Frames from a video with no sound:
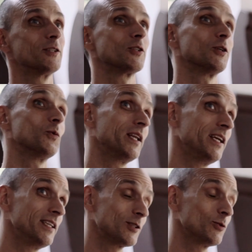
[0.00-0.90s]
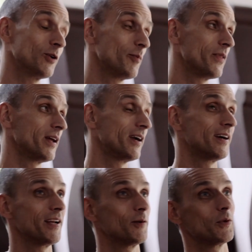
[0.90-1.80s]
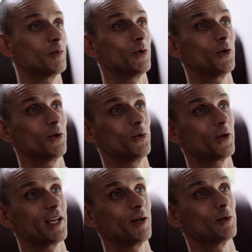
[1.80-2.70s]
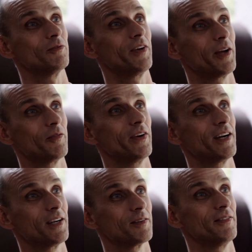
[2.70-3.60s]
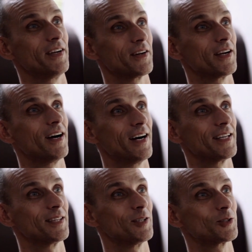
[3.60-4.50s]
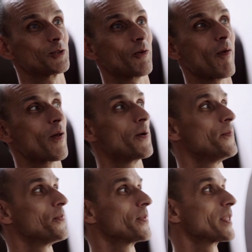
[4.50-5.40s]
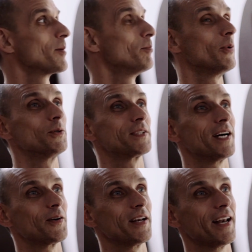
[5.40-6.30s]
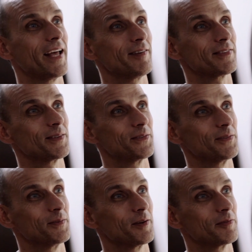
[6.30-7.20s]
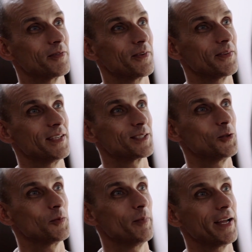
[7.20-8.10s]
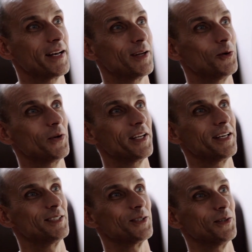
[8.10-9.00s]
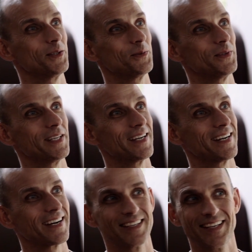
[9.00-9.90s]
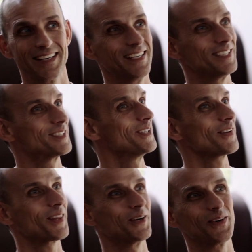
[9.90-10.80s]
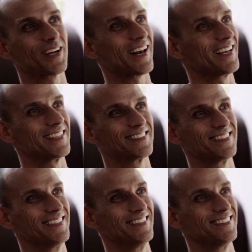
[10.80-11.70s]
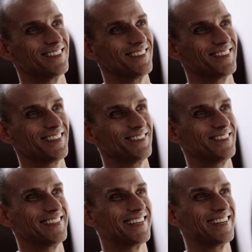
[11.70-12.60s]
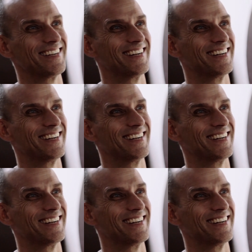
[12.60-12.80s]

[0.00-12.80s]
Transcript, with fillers: So when he stood up there and we were all looking, it was very, very, very hard not to burst out in laughter of this old man only in his underwear. And he taught the whole class in his underwear.